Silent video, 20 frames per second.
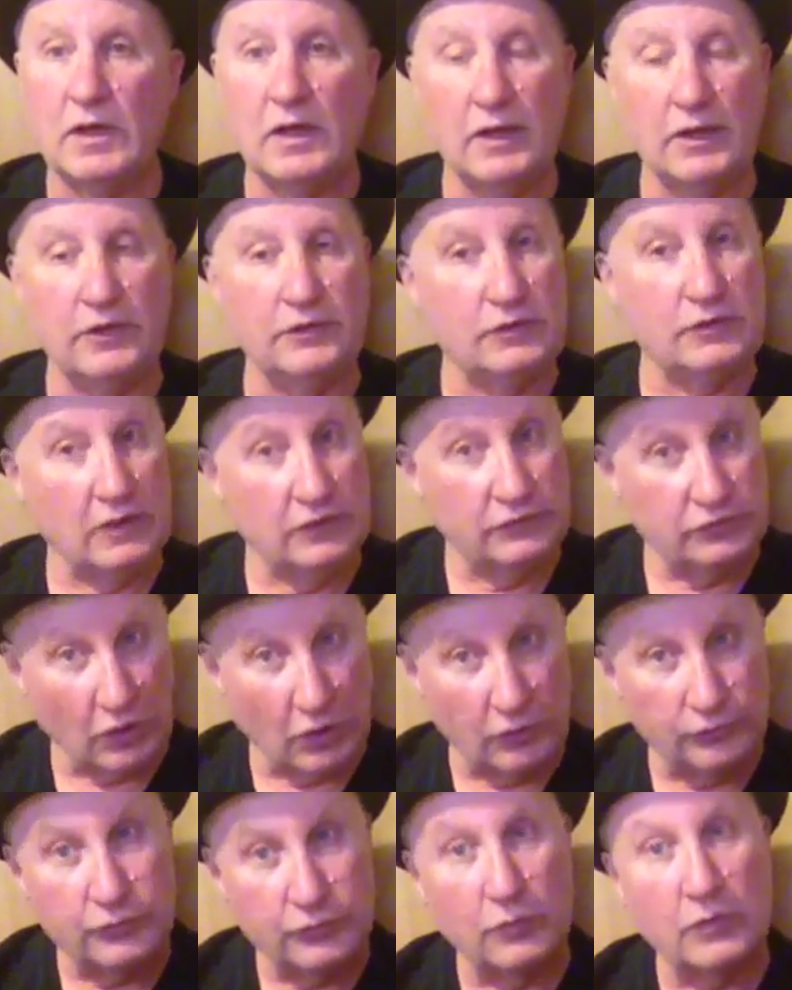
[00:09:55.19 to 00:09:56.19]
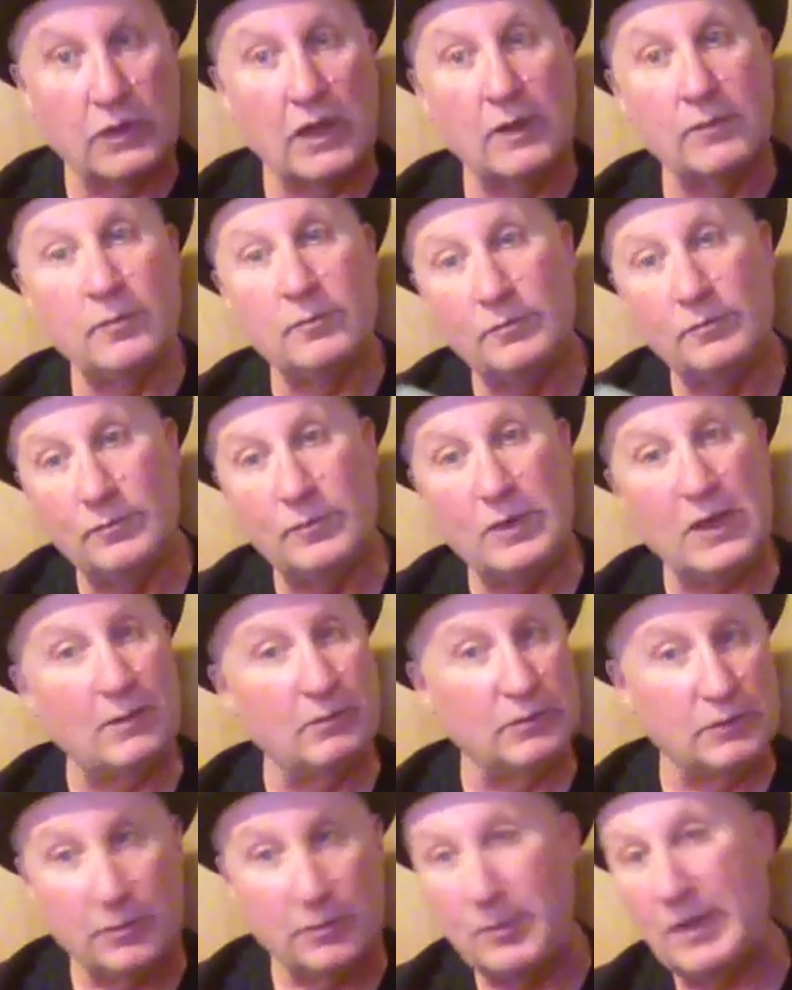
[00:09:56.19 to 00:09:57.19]
It's also got to be
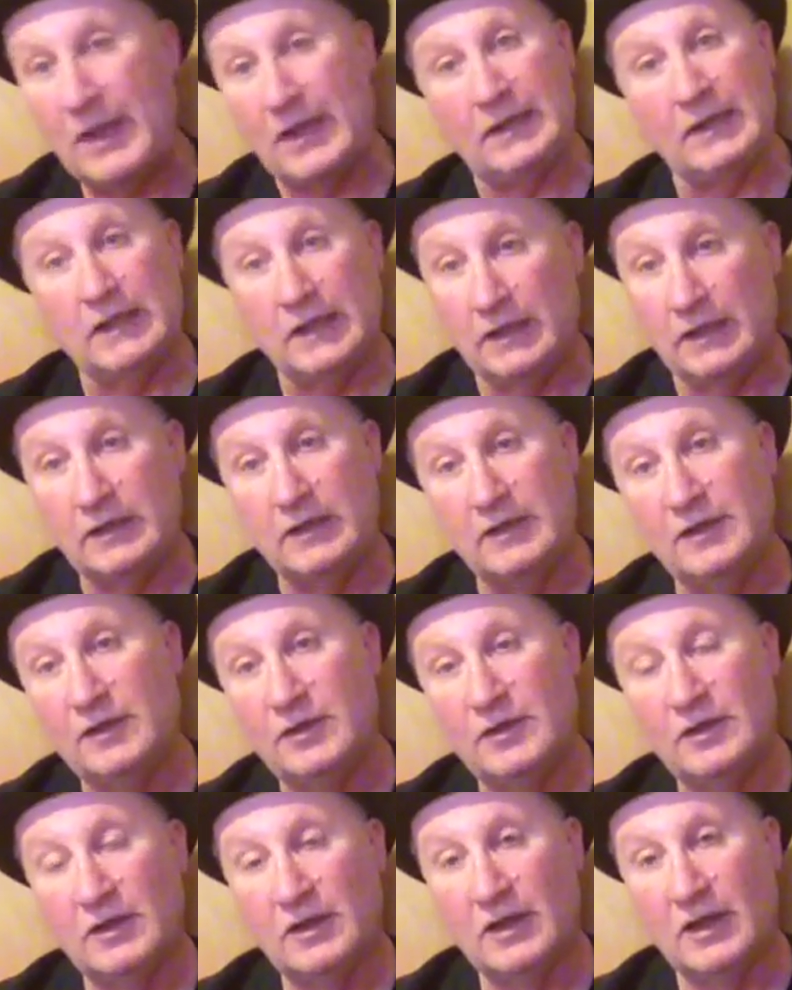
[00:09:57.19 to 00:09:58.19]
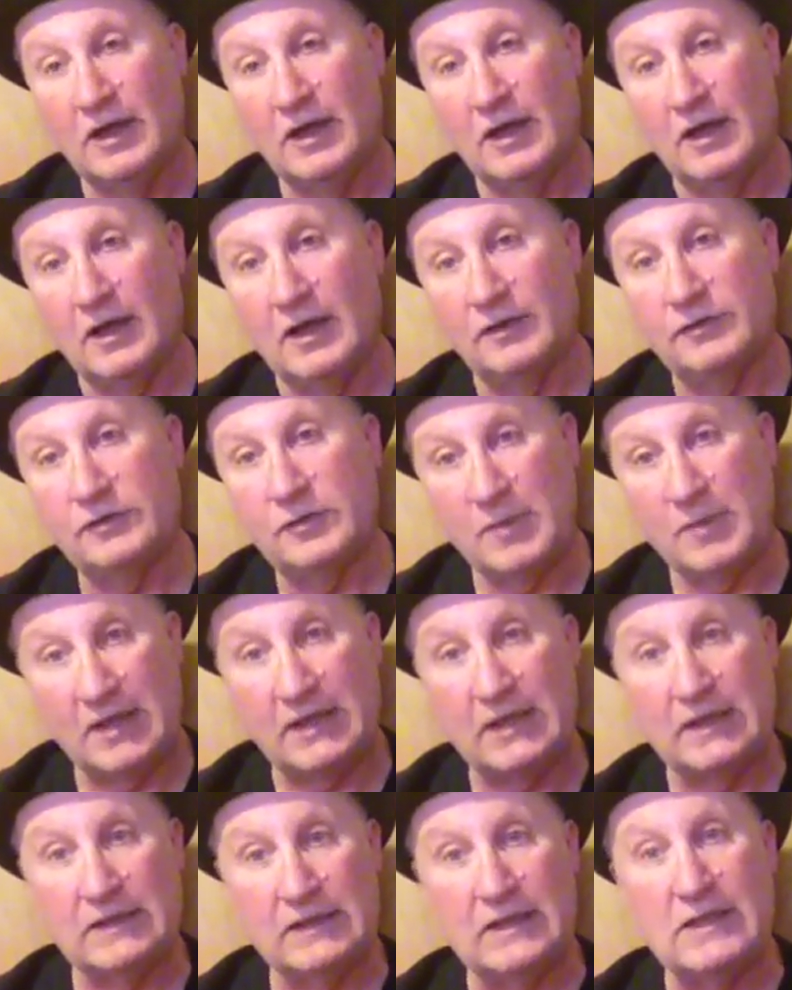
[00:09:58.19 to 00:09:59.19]
able to pedal it to
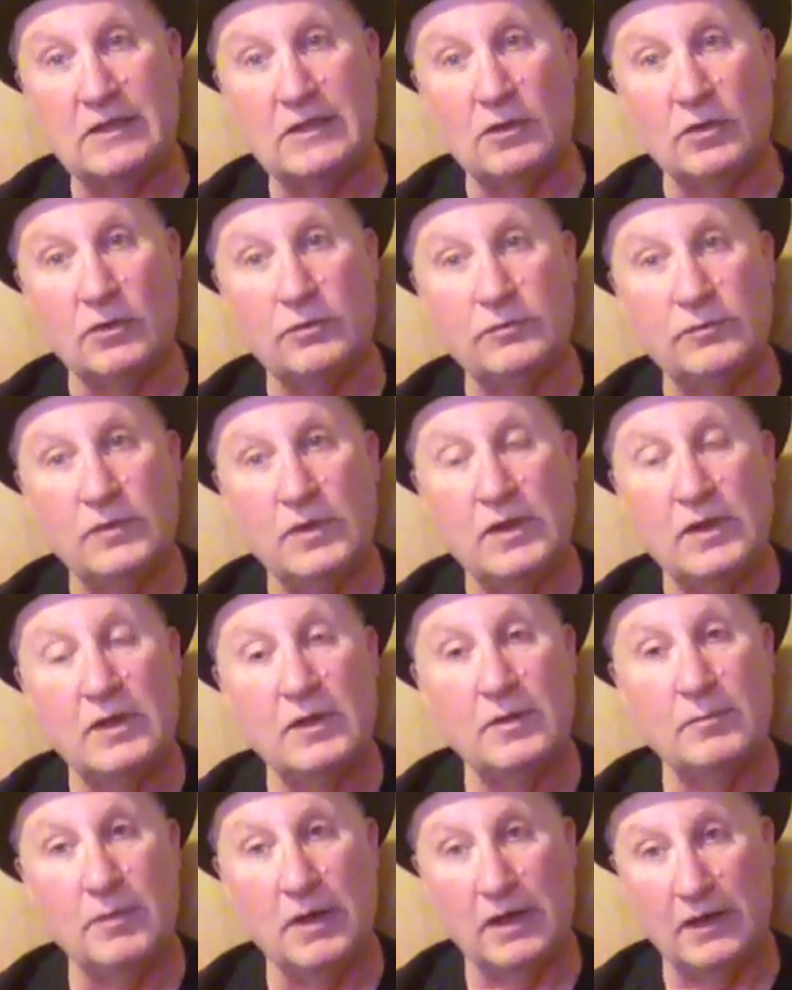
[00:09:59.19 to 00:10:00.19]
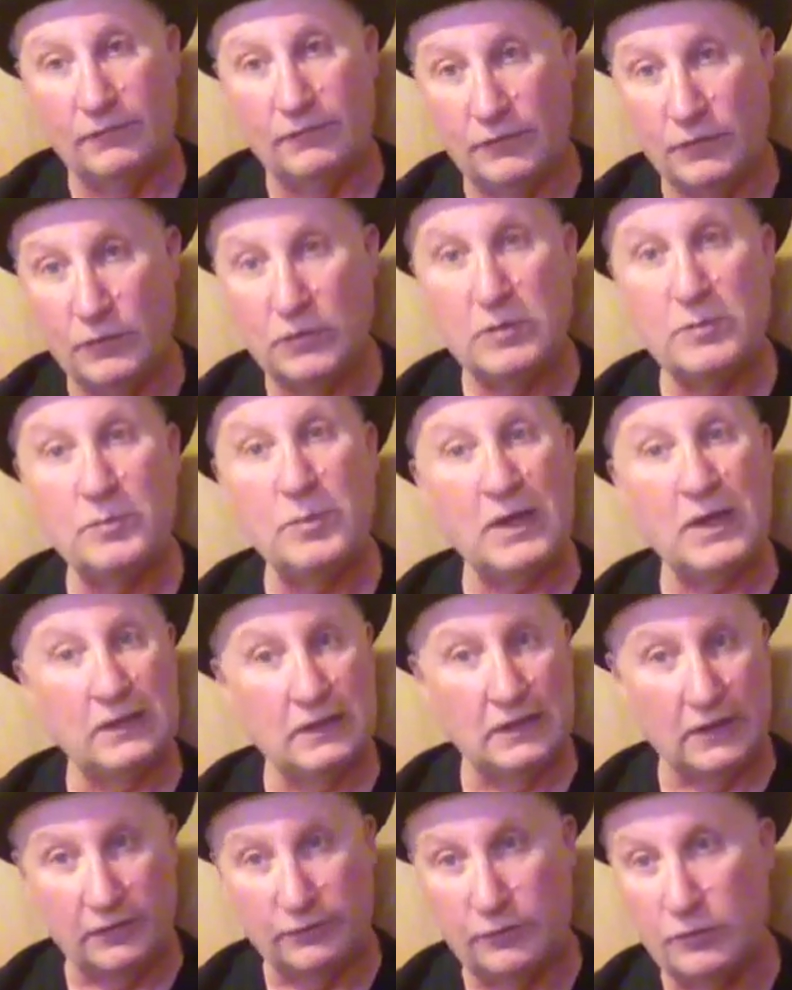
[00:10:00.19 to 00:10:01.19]
make it legal. But if you can
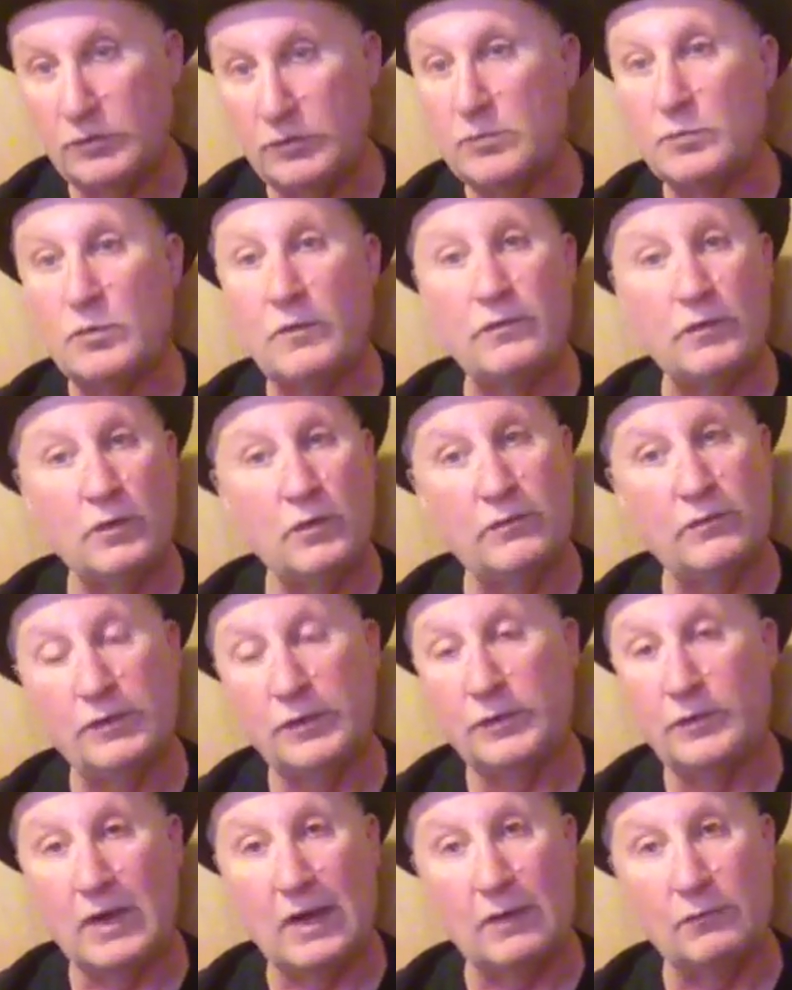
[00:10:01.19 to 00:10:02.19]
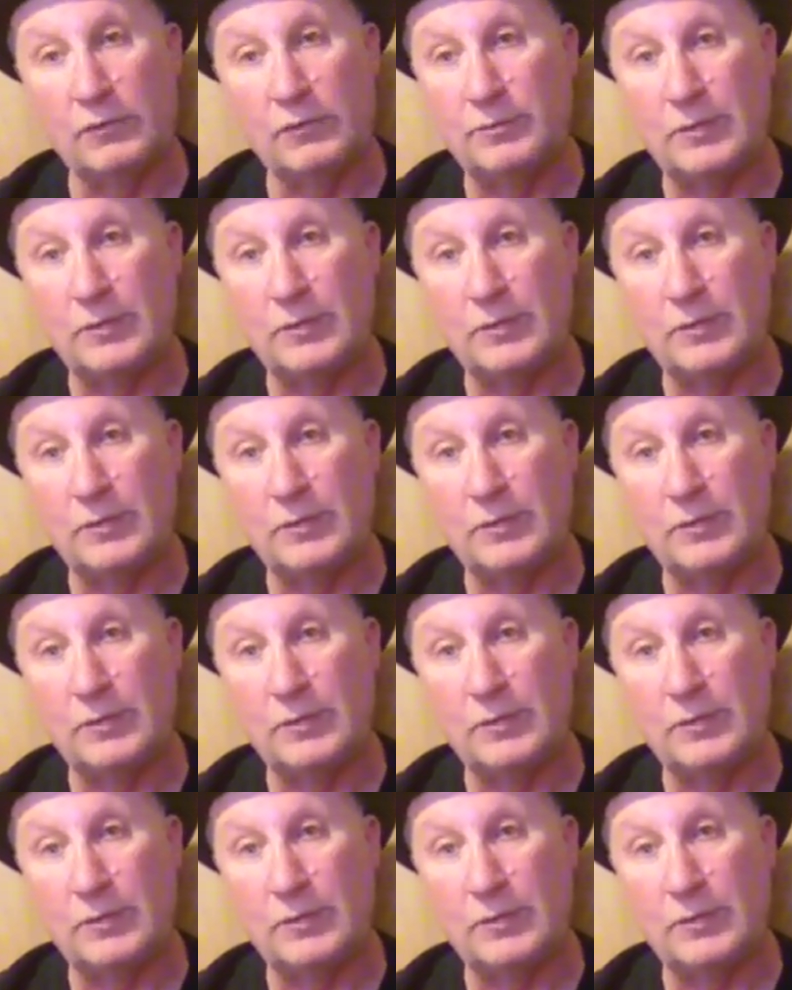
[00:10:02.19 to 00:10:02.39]
pedal it, if you can move it over the ground with